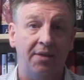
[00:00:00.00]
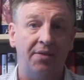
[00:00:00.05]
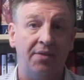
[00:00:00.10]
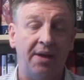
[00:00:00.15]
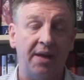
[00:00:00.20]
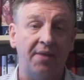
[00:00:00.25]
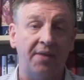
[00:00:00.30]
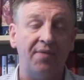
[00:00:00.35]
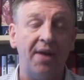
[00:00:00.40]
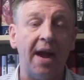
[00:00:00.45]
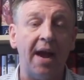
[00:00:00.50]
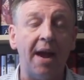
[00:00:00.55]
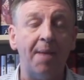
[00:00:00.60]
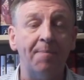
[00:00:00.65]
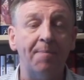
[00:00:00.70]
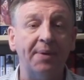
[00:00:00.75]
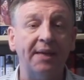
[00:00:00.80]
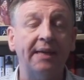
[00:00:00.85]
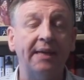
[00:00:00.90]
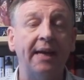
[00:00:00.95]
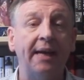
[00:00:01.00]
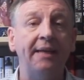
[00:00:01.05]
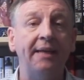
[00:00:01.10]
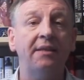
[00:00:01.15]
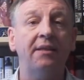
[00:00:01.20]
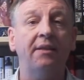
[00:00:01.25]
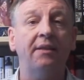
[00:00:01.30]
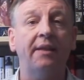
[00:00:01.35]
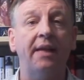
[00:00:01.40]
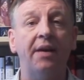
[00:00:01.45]
that have
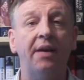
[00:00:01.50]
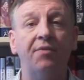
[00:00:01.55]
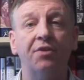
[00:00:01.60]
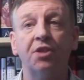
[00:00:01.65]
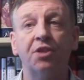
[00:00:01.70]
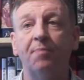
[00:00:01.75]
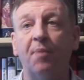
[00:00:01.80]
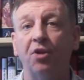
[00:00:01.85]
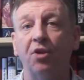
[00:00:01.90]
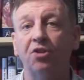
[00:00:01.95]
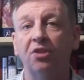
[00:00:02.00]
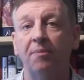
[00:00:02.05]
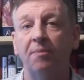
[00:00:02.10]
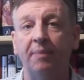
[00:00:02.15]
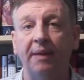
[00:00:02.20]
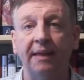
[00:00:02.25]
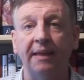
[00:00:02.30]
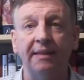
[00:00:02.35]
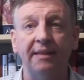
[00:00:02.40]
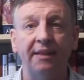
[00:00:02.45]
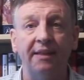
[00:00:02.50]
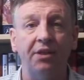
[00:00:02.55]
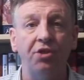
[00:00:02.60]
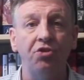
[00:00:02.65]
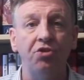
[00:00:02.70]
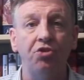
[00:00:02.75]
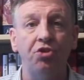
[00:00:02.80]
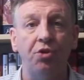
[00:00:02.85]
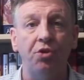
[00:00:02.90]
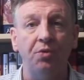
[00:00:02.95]
abrogated their responsibility
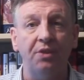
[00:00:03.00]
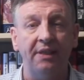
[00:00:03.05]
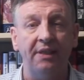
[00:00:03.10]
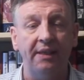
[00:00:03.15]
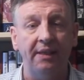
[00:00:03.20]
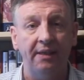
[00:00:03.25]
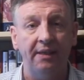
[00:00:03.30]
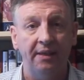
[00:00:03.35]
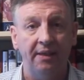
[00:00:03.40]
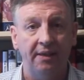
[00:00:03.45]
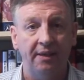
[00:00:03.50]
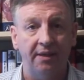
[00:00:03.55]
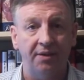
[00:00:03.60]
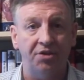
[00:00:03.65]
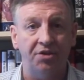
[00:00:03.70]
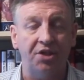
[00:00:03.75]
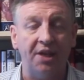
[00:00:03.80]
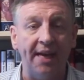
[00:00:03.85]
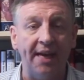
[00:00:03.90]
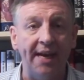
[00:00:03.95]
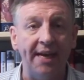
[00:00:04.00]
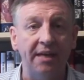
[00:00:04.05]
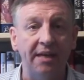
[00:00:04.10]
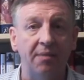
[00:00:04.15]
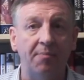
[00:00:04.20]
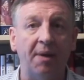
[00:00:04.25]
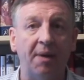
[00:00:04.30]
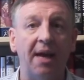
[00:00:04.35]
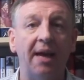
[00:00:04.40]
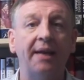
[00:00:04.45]
and duty, turned
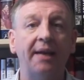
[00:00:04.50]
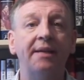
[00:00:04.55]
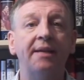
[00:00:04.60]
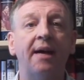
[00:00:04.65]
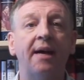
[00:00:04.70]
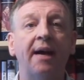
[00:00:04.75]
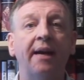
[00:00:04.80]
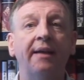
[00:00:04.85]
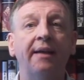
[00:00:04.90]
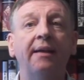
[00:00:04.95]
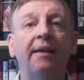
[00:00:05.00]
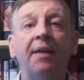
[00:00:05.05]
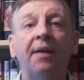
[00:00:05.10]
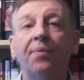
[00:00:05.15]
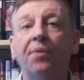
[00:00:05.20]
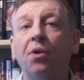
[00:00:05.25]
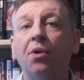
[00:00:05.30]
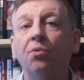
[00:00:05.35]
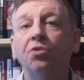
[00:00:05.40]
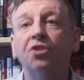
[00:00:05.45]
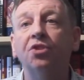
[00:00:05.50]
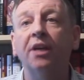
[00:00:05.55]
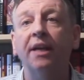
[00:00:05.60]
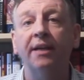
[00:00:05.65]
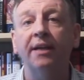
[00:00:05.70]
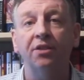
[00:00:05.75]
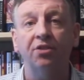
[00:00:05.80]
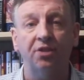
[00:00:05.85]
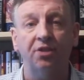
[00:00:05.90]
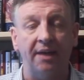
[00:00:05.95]
a blind eye and let those
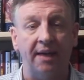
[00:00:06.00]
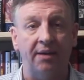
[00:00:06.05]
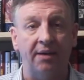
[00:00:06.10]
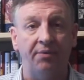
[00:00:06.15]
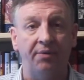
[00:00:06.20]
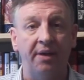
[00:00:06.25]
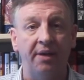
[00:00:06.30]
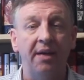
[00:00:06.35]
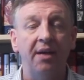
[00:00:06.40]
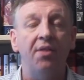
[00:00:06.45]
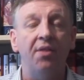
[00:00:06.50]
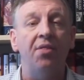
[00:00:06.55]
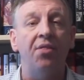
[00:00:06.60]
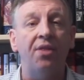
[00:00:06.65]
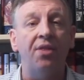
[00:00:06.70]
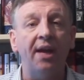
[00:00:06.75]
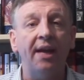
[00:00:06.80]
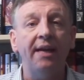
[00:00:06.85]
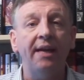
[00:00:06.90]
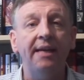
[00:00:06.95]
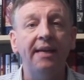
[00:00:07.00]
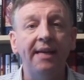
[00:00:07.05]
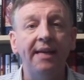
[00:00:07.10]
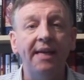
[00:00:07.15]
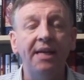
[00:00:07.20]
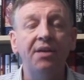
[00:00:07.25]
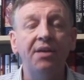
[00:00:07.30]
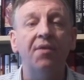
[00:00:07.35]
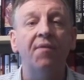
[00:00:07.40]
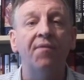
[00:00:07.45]
girls down. They
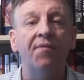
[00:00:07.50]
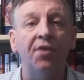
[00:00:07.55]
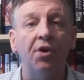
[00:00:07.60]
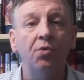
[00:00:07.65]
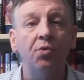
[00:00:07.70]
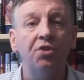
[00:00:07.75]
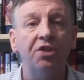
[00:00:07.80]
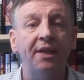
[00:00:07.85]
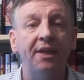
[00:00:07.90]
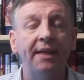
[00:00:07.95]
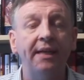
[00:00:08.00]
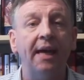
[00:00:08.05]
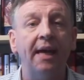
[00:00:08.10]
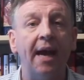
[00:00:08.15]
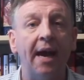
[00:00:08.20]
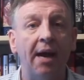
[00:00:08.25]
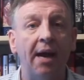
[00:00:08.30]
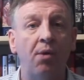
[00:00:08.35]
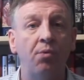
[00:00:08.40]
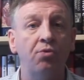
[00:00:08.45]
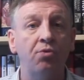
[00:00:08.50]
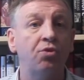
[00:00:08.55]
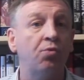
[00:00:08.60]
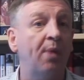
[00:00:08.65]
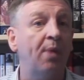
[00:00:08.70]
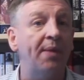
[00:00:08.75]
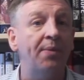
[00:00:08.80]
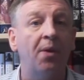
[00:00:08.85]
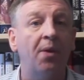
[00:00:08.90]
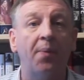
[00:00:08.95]
need voting out,
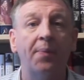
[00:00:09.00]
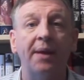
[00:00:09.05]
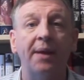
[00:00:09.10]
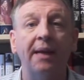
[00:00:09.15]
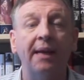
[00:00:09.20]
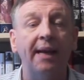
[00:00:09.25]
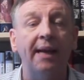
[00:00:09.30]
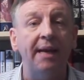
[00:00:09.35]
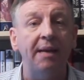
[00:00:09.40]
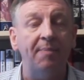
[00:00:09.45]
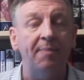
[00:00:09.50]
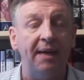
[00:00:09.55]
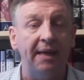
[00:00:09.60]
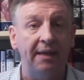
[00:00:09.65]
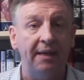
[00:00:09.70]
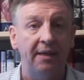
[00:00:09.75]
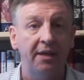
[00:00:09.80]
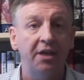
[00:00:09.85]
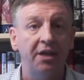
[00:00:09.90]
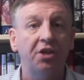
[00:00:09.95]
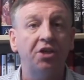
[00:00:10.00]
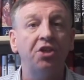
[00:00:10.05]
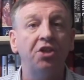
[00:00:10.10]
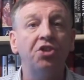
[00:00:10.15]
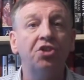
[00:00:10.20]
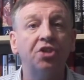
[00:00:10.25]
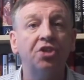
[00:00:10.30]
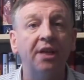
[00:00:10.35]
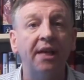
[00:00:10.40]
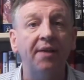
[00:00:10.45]
whether or not they're Labour,
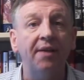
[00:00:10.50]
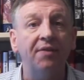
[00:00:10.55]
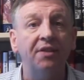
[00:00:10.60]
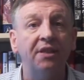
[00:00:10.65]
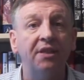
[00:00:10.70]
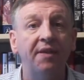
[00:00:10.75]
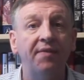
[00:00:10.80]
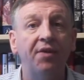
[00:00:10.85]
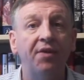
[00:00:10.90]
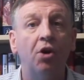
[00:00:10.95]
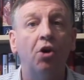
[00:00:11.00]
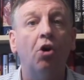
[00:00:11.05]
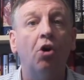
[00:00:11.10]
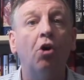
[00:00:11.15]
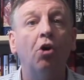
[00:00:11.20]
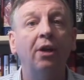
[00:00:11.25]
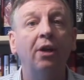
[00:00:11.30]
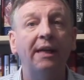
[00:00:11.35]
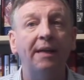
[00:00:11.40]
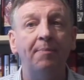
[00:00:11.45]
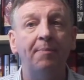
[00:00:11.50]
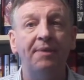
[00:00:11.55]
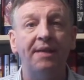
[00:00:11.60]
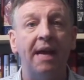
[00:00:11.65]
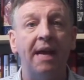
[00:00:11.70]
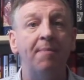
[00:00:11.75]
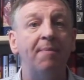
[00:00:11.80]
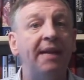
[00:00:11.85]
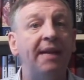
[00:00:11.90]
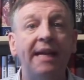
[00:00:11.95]
Conservative or Lib
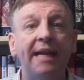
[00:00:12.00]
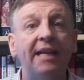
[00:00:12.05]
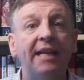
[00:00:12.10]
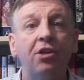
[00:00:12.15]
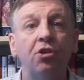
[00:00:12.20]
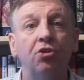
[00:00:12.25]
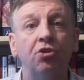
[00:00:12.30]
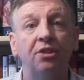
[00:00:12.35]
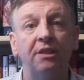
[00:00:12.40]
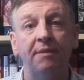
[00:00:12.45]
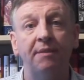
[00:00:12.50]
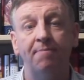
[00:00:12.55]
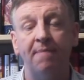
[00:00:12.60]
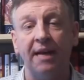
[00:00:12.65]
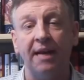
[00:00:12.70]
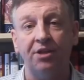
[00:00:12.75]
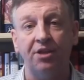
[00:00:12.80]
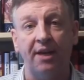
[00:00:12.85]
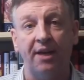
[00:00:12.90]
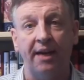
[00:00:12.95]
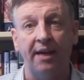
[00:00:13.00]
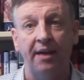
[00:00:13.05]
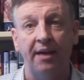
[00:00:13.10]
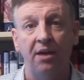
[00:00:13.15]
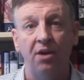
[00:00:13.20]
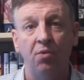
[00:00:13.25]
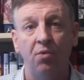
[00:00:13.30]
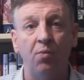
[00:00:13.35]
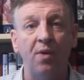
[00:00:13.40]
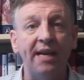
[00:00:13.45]
Dem. It doesn't matter.
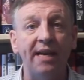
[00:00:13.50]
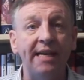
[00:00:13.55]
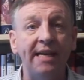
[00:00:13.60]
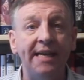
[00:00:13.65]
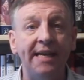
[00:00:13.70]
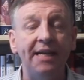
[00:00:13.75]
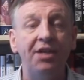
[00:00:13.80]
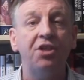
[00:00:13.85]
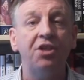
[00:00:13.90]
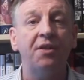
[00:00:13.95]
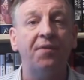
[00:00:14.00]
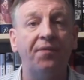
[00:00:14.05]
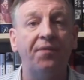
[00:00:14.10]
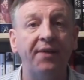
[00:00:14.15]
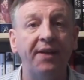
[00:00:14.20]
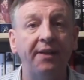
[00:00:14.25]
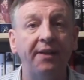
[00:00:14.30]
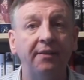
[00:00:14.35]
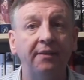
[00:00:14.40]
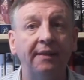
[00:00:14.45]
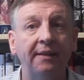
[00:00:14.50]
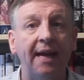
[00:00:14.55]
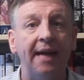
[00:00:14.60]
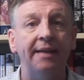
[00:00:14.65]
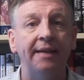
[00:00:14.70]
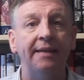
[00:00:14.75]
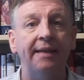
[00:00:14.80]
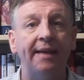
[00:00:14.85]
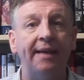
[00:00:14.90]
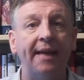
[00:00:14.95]
We need to field
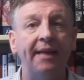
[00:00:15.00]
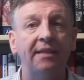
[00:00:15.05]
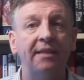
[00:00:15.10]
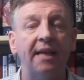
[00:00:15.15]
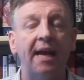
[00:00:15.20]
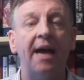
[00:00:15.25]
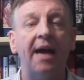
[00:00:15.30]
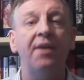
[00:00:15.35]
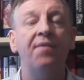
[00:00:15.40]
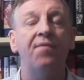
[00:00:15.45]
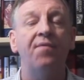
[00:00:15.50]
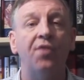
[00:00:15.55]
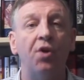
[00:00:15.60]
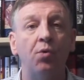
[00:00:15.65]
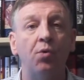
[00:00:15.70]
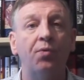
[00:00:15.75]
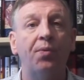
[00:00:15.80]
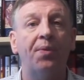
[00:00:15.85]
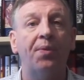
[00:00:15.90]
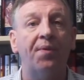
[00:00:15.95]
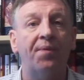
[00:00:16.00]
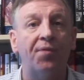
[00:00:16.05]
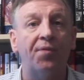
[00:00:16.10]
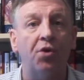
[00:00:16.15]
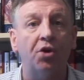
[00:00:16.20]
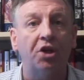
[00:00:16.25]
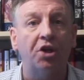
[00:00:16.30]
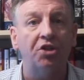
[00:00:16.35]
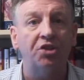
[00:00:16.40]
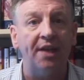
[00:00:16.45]
candidates and vote the
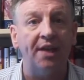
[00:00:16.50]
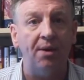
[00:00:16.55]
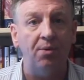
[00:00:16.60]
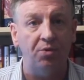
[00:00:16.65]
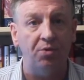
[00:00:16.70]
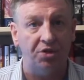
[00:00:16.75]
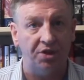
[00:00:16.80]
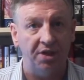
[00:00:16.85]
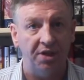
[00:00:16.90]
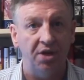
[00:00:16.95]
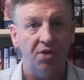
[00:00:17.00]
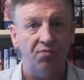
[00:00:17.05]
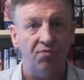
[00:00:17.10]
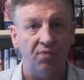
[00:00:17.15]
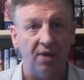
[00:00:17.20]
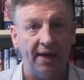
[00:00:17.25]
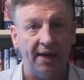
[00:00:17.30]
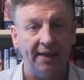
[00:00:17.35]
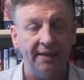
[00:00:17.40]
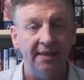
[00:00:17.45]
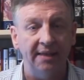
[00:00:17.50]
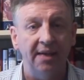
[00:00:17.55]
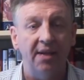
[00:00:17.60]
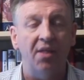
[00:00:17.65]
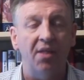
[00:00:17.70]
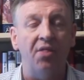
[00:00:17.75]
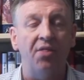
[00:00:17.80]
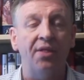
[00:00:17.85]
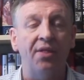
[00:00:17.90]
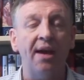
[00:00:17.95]
fuckers out, right?
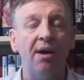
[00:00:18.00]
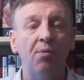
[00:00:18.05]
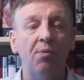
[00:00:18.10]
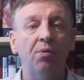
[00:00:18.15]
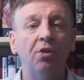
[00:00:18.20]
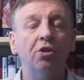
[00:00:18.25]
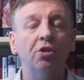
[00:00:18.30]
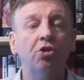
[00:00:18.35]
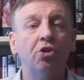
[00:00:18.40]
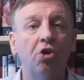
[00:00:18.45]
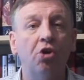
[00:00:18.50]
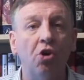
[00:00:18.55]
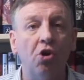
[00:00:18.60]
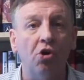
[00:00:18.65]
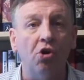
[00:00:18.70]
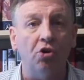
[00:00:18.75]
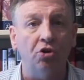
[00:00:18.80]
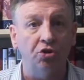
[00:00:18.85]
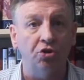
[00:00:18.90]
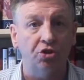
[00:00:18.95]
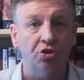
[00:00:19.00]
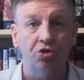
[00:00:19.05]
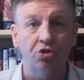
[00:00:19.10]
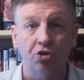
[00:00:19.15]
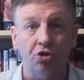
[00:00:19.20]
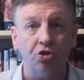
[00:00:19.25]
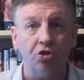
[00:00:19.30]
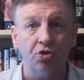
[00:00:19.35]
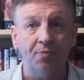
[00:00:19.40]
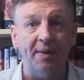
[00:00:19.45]
That will cause,
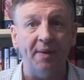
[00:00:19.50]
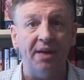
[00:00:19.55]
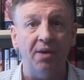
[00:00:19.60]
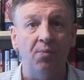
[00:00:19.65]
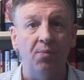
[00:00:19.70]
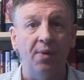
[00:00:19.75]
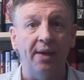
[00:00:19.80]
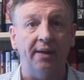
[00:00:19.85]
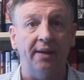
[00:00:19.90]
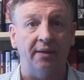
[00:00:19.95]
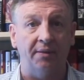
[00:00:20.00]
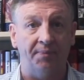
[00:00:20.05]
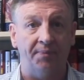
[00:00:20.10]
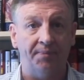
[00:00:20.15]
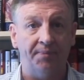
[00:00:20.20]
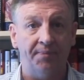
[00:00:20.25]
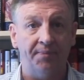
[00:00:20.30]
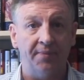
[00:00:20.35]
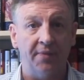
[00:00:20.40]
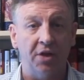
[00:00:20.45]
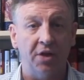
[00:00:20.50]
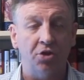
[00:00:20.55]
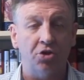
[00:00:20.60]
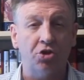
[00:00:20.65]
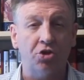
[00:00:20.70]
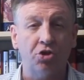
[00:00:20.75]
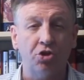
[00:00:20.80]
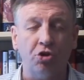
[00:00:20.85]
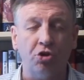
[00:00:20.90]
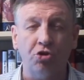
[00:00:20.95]
trust me it will,
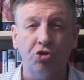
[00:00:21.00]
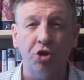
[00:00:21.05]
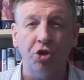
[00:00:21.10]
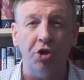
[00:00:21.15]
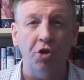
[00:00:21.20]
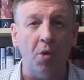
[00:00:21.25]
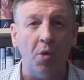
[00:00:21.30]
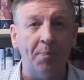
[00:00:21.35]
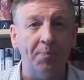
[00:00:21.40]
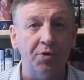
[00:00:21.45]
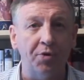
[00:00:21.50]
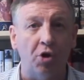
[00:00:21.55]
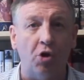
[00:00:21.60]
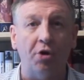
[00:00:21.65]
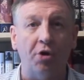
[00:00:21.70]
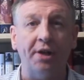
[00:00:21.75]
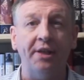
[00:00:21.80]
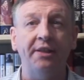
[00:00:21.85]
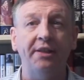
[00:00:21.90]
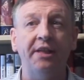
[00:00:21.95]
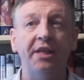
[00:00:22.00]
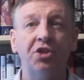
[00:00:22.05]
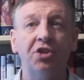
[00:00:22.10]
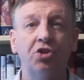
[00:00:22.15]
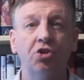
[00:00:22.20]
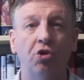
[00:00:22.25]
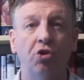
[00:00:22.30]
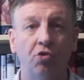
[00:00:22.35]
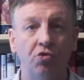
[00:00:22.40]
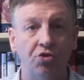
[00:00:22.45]
such an uproar in this
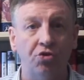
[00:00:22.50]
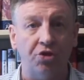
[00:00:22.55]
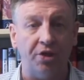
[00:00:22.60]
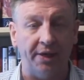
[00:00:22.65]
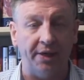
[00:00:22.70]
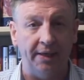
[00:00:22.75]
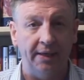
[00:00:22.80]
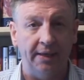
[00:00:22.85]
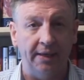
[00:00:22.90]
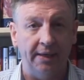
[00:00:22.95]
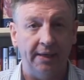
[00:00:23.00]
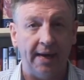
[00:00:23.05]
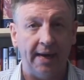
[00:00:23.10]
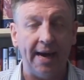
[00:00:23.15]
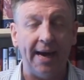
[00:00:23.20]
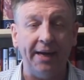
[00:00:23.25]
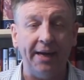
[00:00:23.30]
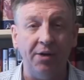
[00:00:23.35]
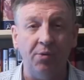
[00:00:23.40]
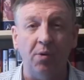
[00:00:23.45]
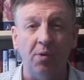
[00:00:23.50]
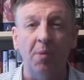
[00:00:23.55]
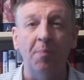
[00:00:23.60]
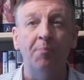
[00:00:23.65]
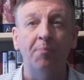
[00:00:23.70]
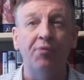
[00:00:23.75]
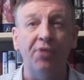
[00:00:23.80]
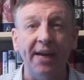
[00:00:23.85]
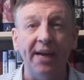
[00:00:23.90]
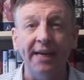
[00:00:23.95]
country, and it will
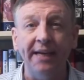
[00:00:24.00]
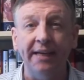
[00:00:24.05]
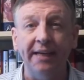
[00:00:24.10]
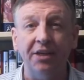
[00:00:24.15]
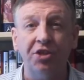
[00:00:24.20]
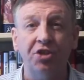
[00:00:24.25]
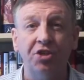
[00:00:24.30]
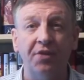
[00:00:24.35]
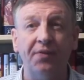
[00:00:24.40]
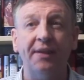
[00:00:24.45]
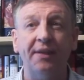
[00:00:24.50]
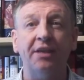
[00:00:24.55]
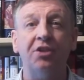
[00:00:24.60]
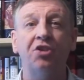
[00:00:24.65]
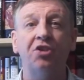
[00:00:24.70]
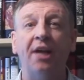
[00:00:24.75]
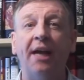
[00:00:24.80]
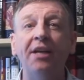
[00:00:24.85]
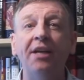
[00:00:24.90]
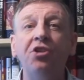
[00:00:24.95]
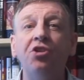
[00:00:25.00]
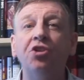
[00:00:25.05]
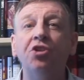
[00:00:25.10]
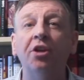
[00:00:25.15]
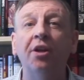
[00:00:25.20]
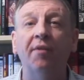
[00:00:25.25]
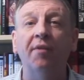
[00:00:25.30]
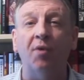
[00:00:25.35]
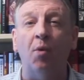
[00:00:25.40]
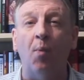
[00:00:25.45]
bring it to the
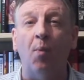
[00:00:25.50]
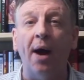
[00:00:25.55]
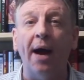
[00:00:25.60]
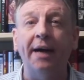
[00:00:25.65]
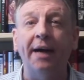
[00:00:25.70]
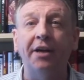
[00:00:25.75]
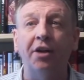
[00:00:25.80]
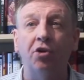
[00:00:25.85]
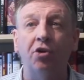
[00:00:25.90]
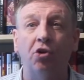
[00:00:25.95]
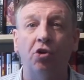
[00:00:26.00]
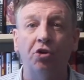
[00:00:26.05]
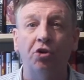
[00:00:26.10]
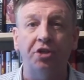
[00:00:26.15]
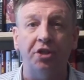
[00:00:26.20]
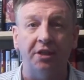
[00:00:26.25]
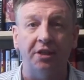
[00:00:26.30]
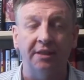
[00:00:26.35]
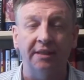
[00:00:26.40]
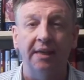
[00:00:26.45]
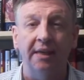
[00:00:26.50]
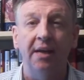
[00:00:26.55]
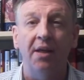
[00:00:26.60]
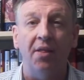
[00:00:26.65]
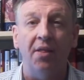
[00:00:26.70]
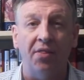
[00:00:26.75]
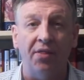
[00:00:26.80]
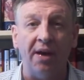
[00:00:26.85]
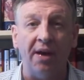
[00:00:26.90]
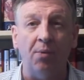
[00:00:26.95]
attention of a wider audience
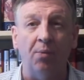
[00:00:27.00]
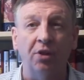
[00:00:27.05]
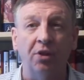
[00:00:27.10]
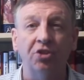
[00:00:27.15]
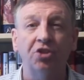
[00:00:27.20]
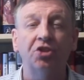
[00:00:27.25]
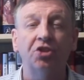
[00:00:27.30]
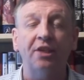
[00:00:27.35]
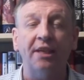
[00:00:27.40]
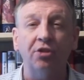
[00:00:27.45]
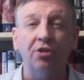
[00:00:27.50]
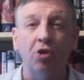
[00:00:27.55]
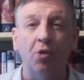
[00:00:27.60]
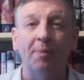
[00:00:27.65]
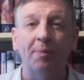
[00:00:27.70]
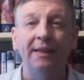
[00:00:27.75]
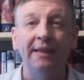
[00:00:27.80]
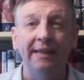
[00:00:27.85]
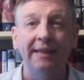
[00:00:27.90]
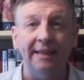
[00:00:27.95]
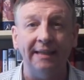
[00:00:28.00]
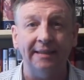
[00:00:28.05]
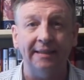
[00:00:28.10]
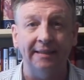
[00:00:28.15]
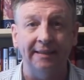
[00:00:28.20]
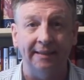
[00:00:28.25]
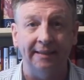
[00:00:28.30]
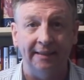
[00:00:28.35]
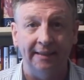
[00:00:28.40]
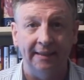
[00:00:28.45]
that will sit up and
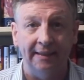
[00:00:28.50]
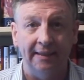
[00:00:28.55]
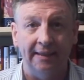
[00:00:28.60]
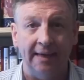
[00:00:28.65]
listen.